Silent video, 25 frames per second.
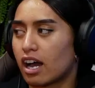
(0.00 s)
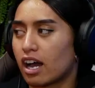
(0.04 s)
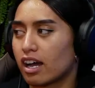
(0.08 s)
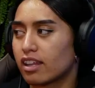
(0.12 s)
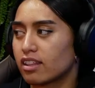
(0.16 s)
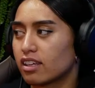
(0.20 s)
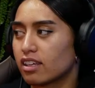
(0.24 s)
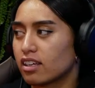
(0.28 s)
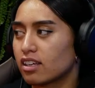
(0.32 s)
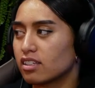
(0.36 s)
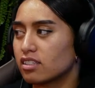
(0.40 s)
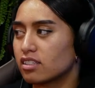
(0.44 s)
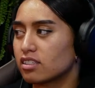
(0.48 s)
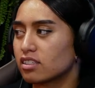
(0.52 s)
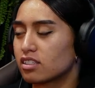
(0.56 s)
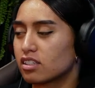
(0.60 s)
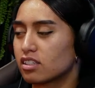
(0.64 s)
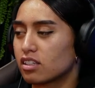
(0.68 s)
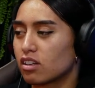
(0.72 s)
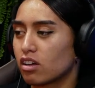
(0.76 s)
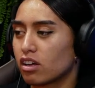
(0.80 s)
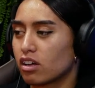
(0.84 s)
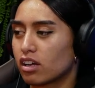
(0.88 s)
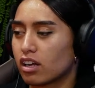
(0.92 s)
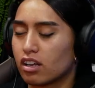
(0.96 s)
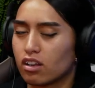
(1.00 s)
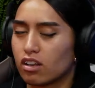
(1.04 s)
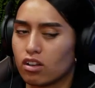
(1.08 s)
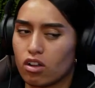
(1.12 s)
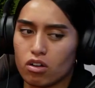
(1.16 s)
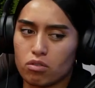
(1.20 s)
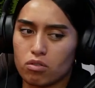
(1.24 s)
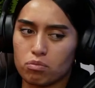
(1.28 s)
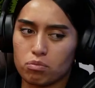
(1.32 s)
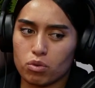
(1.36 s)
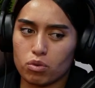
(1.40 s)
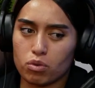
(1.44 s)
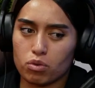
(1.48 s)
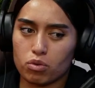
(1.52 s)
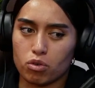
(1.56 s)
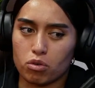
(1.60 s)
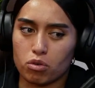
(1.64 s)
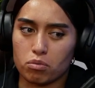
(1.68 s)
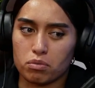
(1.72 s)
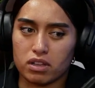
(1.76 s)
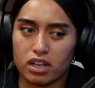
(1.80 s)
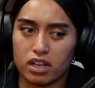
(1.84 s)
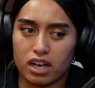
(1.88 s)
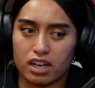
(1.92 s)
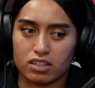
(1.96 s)
I think it's just a lot more
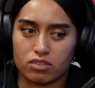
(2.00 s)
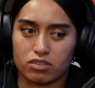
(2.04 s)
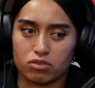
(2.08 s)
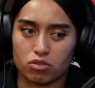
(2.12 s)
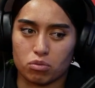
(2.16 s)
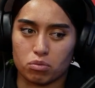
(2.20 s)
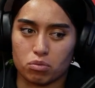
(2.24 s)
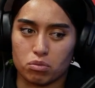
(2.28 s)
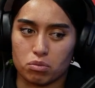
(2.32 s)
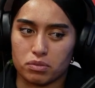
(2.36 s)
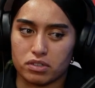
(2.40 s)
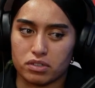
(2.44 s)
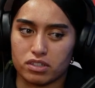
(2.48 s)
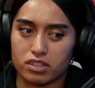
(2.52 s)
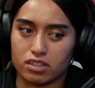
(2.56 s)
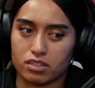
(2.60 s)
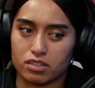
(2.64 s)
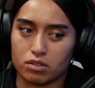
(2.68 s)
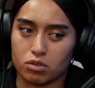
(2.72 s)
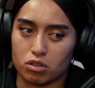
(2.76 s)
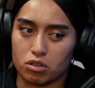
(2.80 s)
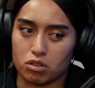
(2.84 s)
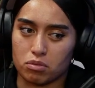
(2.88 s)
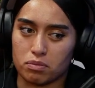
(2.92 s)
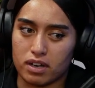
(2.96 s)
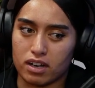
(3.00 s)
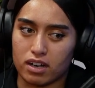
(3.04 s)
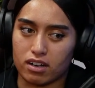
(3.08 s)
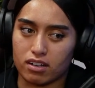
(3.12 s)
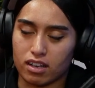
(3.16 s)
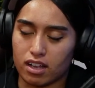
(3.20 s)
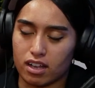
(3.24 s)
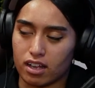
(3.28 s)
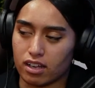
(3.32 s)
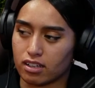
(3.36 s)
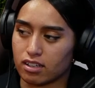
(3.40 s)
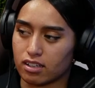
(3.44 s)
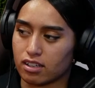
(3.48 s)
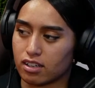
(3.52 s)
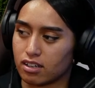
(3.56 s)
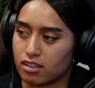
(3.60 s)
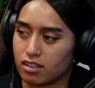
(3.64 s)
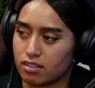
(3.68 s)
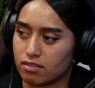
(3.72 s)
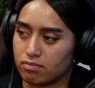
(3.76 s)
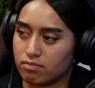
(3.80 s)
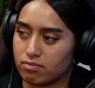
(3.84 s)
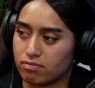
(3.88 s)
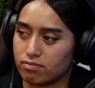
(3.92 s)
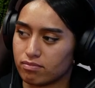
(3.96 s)
normalized for women to talk about, like,
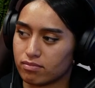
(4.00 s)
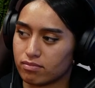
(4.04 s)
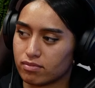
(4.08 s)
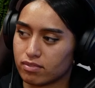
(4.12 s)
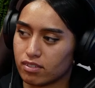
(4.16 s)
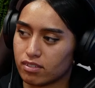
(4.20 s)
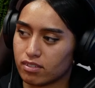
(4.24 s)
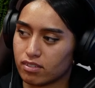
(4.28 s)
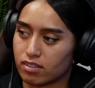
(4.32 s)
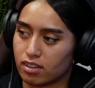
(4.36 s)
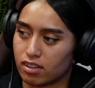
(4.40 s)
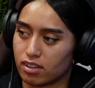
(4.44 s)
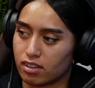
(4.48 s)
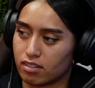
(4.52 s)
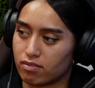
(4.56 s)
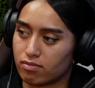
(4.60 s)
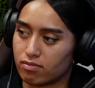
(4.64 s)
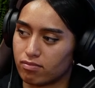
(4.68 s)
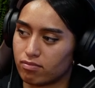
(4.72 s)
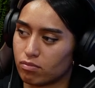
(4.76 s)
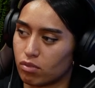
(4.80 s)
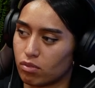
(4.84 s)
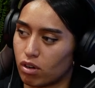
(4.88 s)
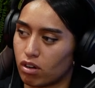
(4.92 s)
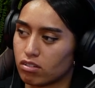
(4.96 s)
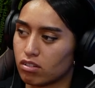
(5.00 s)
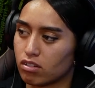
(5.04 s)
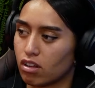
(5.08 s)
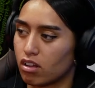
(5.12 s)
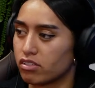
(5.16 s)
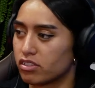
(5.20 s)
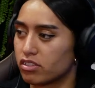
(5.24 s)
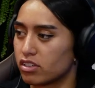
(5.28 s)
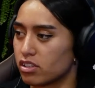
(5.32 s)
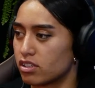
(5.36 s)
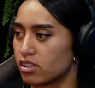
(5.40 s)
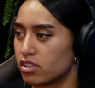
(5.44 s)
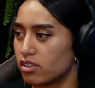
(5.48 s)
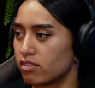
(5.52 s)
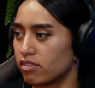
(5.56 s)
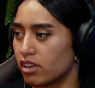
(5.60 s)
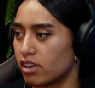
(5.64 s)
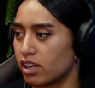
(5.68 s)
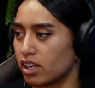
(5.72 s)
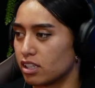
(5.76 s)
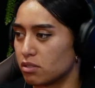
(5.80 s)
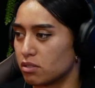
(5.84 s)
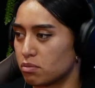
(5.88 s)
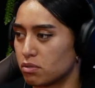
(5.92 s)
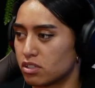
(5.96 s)
not just their
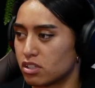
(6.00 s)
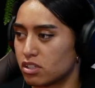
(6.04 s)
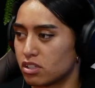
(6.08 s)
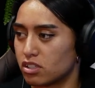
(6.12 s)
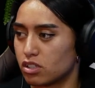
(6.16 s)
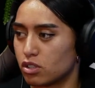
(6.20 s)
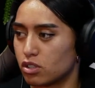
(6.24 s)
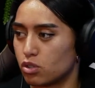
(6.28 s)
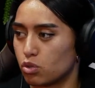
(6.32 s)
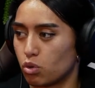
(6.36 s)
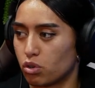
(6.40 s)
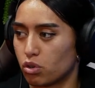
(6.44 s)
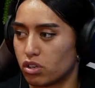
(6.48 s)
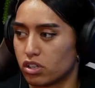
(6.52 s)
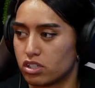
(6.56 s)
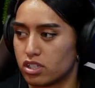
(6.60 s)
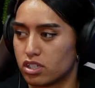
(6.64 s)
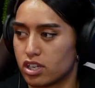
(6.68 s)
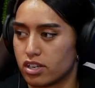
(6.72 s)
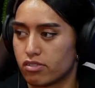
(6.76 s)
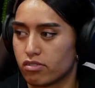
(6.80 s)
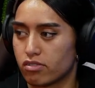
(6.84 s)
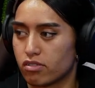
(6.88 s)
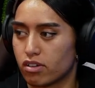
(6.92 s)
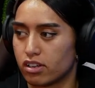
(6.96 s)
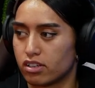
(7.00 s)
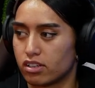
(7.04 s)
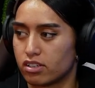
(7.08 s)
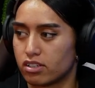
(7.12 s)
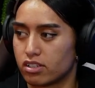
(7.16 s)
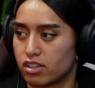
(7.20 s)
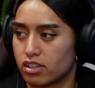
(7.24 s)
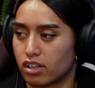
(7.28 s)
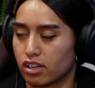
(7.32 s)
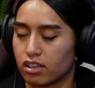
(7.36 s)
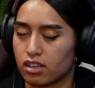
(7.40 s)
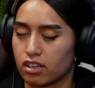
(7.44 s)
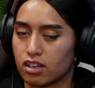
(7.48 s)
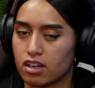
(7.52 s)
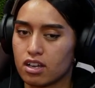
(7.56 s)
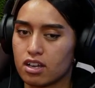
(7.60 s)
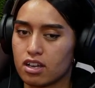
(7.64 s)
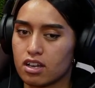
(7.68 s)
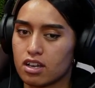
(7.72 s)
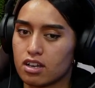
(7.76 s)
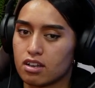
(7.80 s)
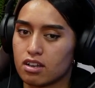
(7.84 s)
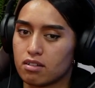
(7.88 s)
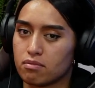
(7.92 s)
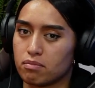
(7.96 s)
feelings, but just to talk in general. I just think
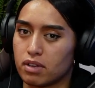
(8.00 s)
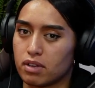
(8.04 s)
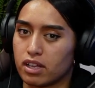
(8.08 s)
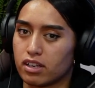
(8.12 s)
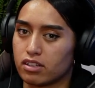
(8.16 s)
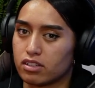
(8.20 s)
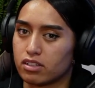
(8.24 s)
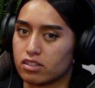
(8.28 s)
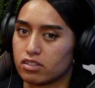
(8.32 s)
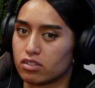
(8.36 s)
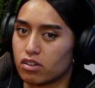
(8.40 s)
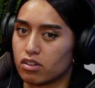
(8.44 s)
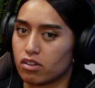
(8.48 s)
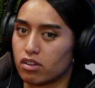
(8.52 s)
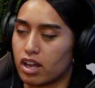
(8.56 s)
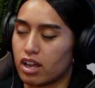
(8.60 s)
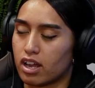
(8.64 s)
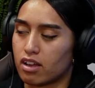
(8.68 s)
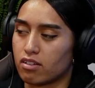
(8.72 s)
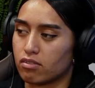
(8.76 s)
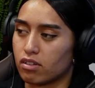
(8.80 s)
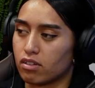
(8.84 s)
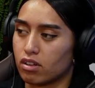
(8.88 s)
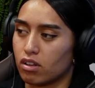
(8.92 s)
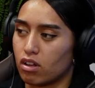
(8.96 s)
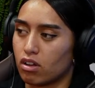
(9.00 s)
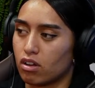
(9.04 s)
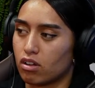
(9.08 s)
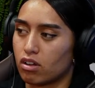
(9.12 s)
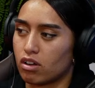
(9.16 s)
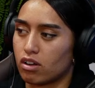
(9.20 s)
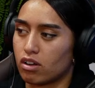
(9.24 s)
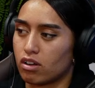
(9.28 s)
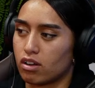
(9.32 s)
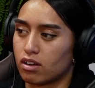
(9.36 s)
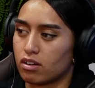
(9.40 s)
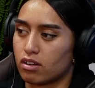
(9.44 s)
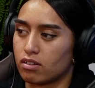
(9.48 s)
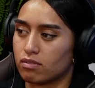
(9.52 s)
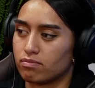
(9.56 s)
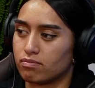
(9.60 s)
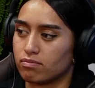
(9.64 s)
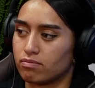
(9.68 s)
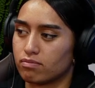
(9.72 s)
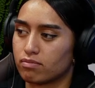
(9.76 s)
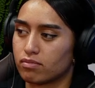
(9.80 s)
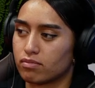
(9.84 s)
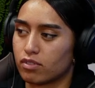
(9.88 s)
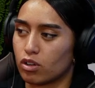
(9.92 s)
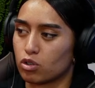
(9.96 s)
men just don't have a lot
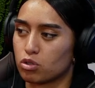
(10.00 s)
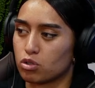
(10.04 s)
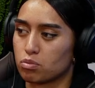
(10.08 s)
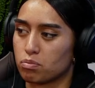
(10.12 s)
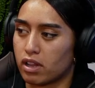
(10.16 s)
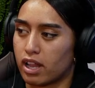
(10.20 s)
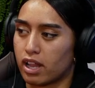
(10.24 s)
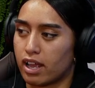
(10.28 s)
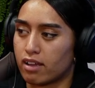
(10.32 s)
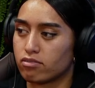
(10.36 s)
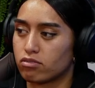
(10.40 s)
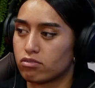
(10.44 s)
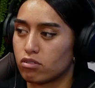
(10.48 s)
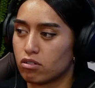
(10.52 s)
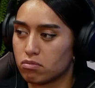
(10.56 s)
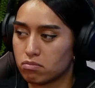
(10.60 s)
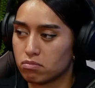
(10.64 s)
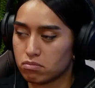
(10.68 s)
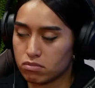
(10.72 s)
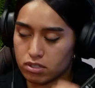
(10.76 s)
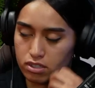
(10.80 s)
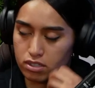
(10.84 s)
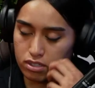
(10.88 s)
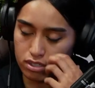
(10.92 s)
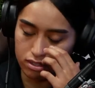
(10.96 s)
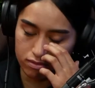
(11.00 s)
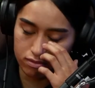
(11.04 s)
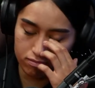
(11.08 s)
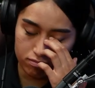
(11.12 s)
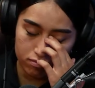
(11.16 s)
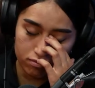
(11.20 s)
those platforms.